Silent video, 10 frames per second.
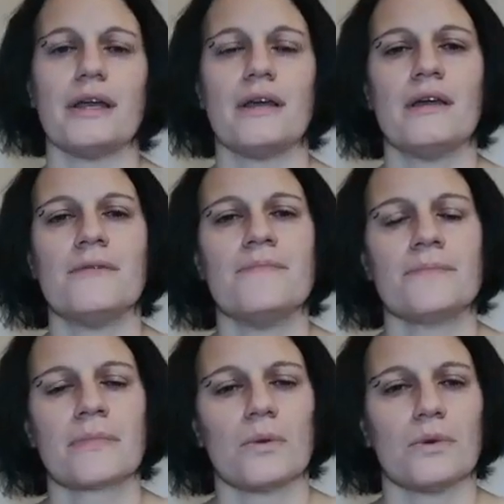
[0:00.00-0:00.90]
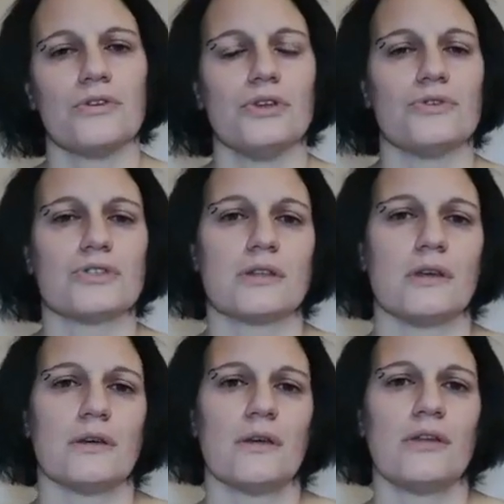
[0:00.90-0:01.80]
We want to use
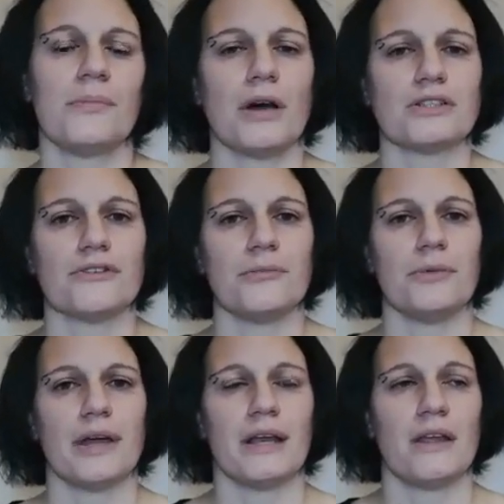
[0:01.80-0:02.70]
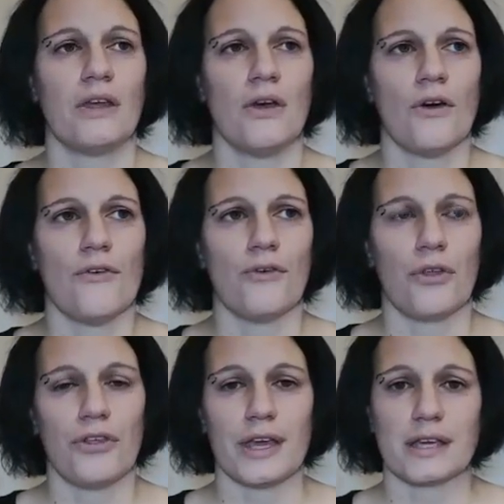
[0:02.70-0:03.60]
the other parts of the brain for
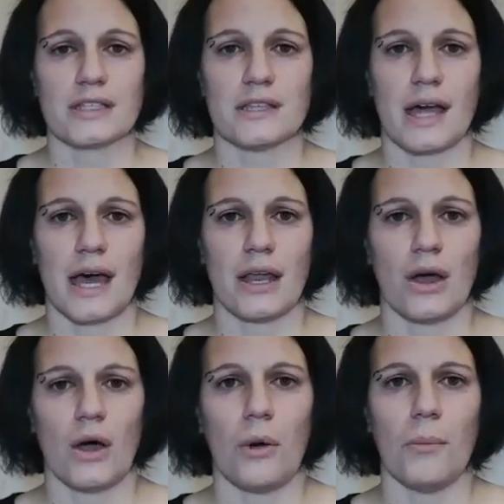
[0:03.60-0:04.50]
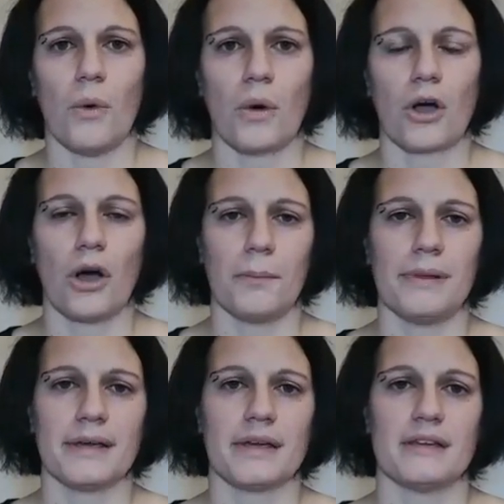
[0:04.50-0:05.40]
things that are more
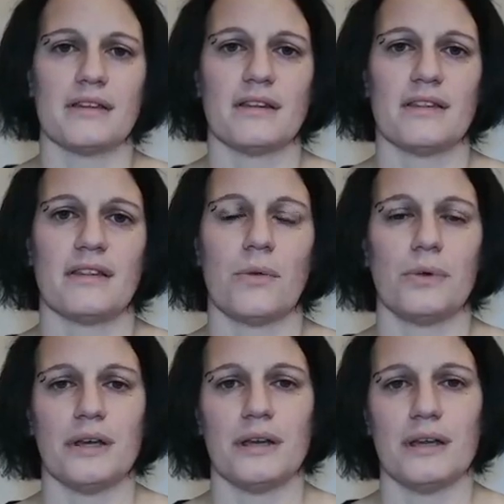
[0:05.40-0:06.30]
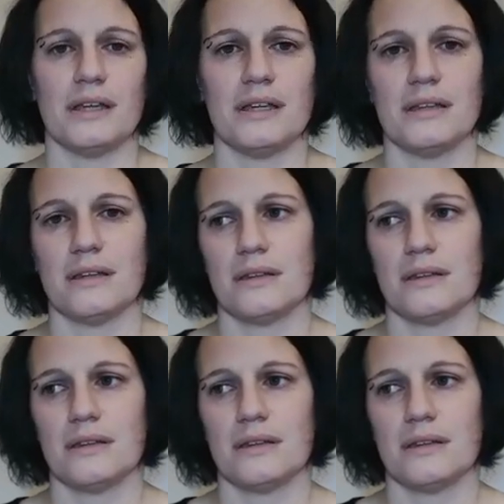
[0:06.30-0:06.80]
complicated and that we need